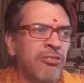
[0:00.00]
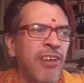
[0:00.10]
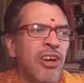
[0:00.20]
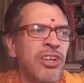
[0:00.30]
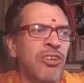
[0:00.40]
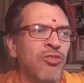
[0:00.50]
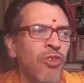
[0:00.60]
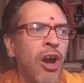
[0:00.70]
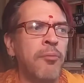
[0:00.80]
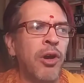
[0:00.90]
the valiant
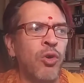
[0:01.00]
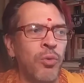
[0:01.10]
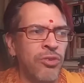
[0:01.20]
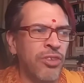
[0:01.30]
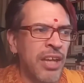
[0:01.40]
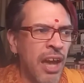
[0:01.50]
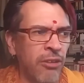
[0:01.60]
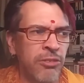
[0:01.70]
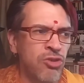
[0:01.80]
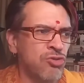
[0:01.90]
Rama, who is the
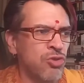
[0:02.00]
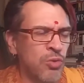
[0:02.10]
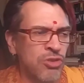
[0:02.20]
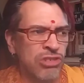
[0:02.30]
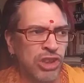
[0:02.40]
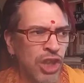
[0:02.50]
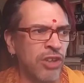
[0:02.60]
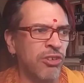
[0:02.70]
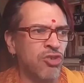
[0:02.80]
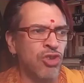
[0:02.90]
eldest, who is
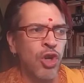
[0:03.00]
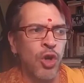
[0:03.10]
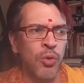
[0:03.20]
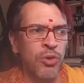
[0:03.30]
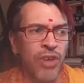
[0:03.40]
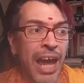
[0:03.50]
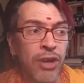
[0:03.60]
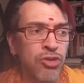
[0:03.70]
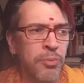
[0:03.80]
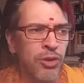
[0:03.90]
generous, who is
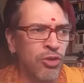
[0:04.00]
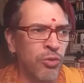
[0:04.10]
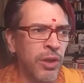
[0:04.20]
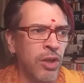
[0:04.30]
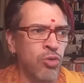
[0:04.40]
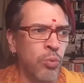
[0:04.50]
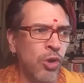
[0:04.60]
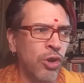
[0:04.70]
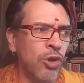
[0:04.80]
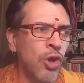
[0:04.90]
expert in doing his
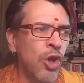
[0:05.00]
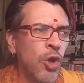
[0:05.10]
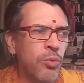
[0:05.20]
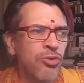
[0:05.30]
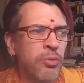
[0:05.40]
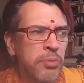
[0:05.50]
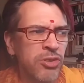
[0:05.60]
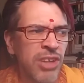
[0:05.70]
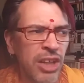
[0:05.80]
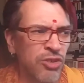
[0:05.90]
work, who is the
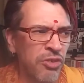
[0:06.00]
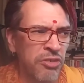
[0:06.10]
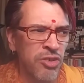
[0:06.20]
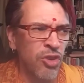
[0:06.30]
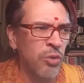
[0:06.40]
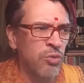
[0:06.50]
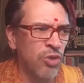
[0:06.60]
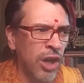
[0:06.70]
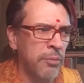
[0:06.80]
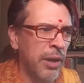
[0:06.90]
protector of his own
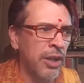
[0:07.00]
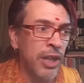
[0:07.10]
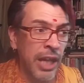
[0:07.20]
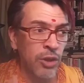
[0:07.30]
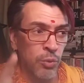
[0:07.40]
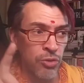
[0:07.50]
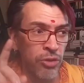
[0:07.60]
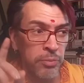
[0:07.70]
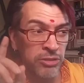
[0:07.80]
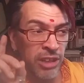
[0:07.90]
dharma, and who is the
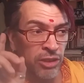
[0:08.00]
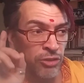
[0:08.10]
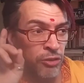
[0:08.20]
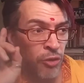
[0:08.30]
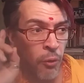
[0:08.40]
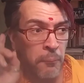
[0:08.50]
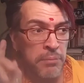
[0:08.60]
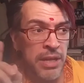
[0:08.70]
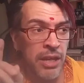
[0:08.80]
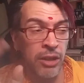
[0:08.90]
protector of all
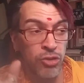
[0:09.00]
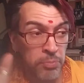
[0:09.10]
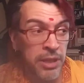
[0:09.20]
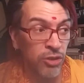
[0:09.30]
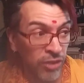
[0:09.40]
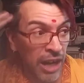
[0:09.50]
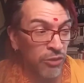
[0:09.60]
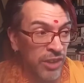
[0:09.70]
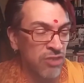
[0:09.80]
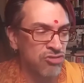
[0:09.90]
beings, be
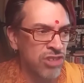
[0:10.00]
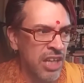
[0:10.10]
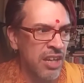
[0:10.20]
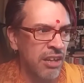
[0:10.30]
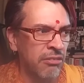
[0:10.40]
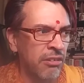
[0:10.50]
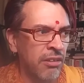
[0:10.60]
crowned as king.